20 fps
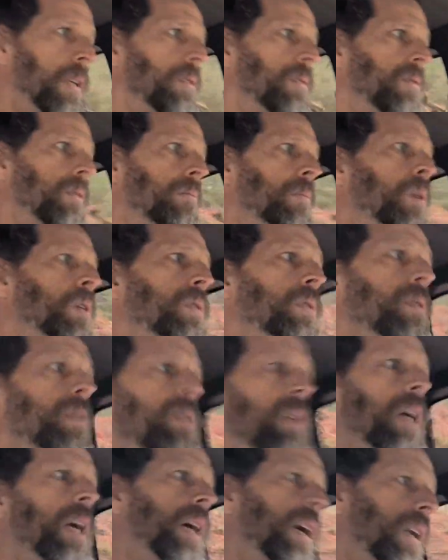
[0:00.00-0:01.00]
So emotional
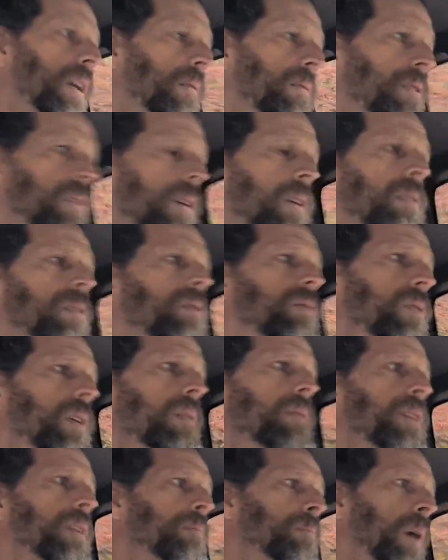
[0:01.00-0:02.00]
narratives are
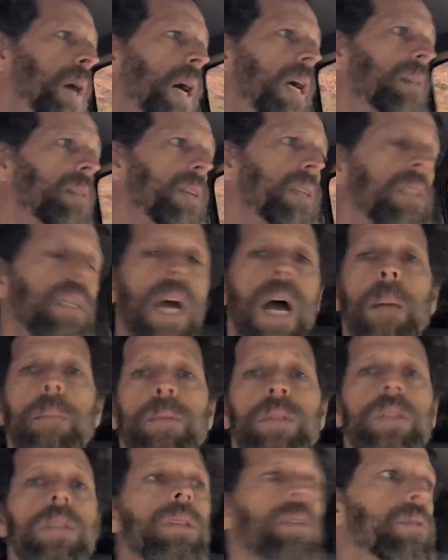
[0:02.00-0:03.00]
driven by these
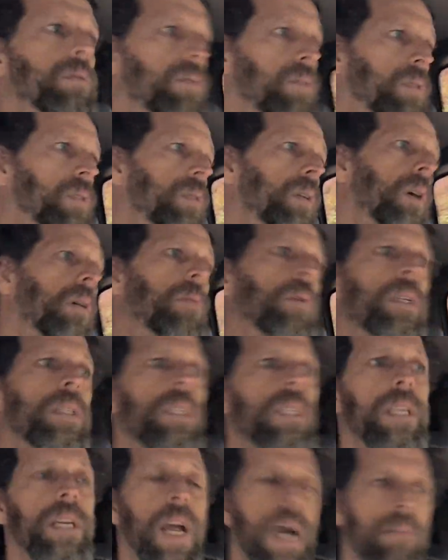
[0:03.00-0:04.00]
absolutes,
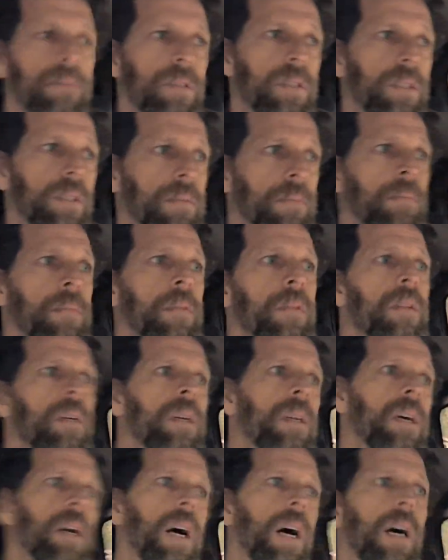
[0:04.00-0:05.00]
always and never
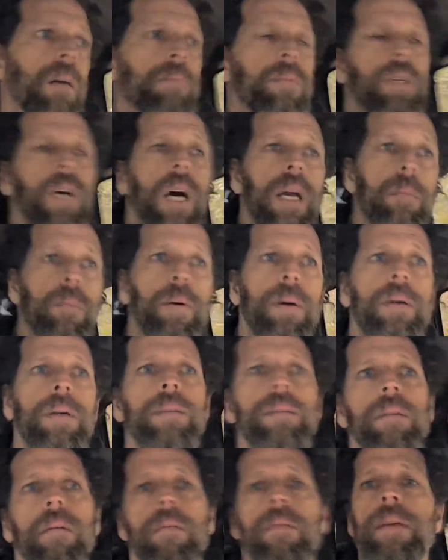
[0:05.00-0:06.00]
type
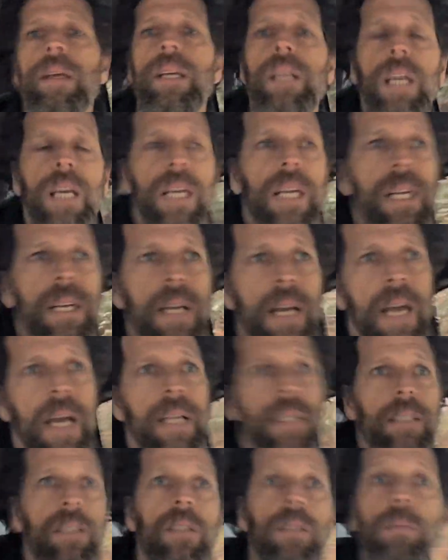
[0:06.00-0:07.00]
thinking
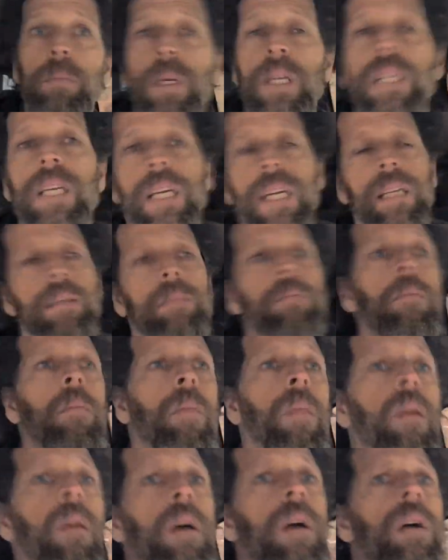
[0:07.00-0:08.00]
and speaking.
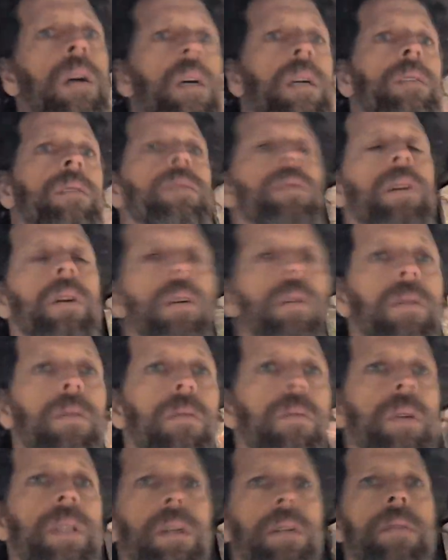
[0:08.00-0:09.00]
So
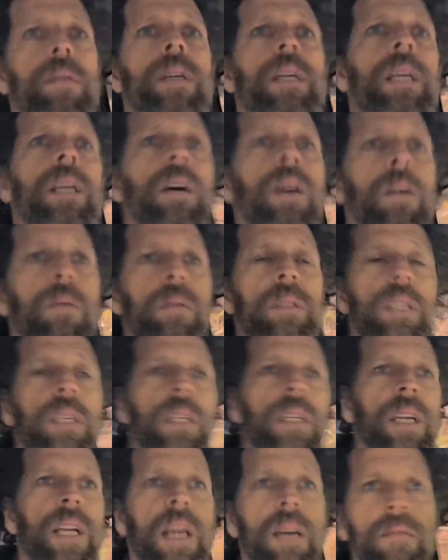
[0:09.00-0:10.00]
when you're thinking always
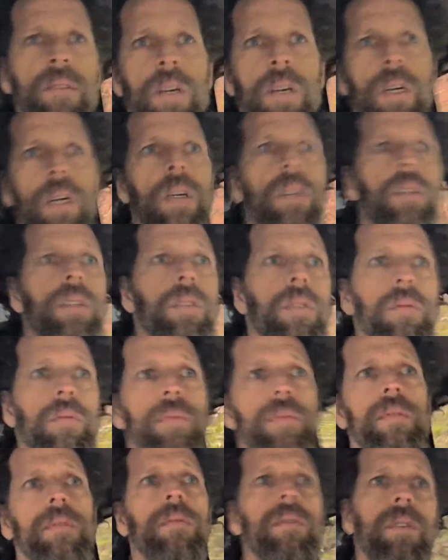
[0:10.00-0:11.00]
and never,
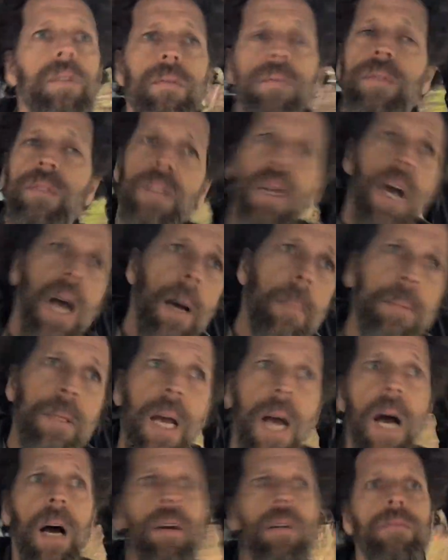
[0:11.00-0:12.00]
you've tapped
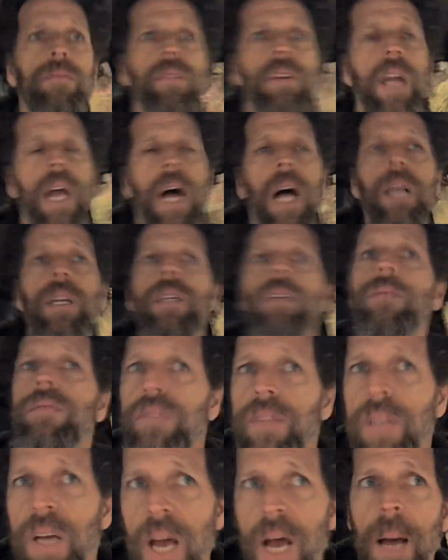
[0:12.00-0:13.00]
out of reality,
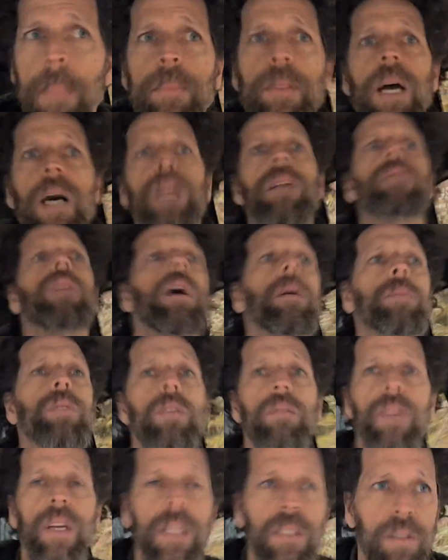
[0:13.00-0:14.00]
you've tapped out of
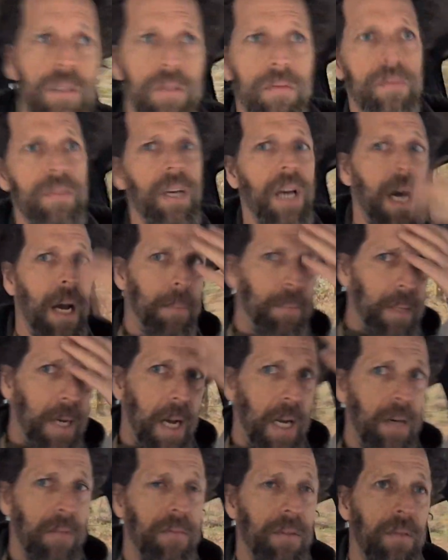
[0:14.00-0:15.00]
observation, you've tapped
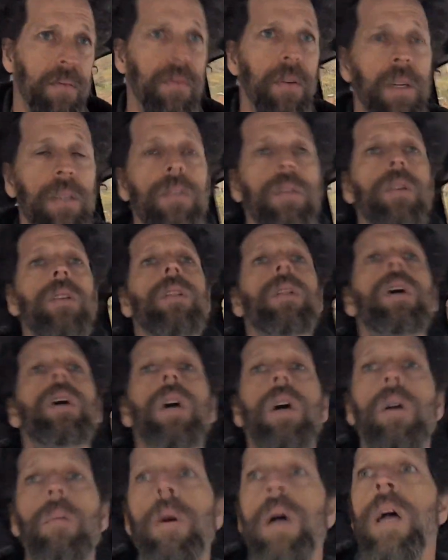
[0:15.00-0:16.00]
out of your frontal
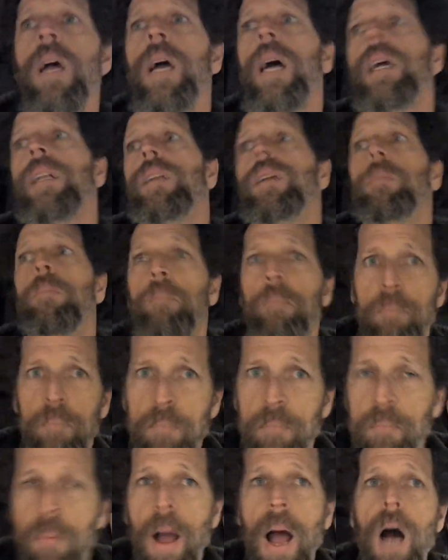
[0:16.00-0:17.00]
lobe, and you're
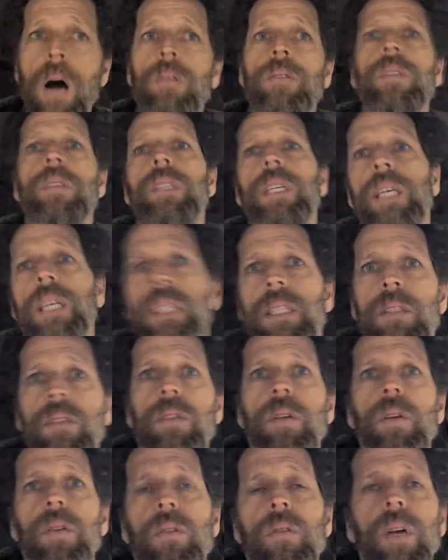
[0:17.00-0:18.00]
bounced
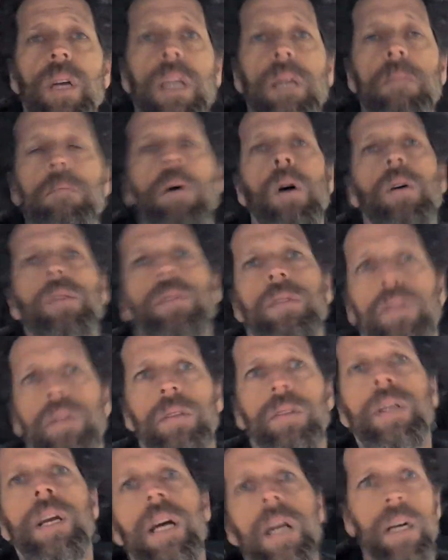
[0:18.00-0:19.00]
into an
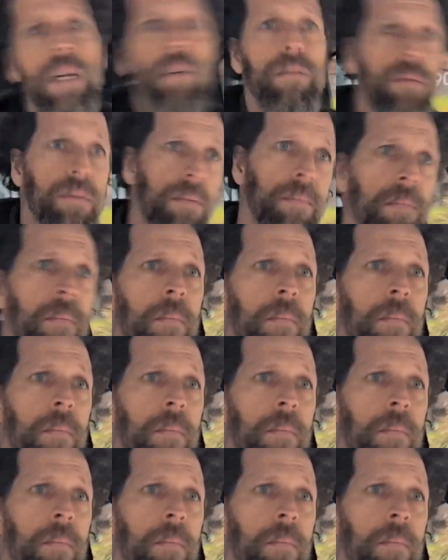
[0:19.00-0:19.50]
emotional narrative.